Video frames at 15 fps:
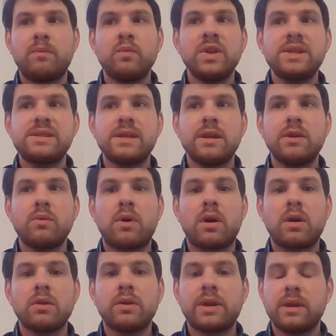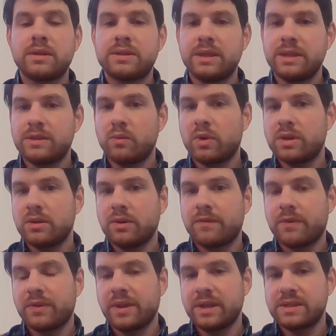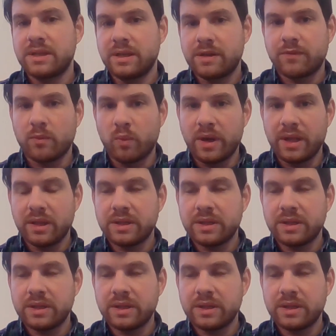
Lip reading: Let's say you are wanted to look for things in a different way.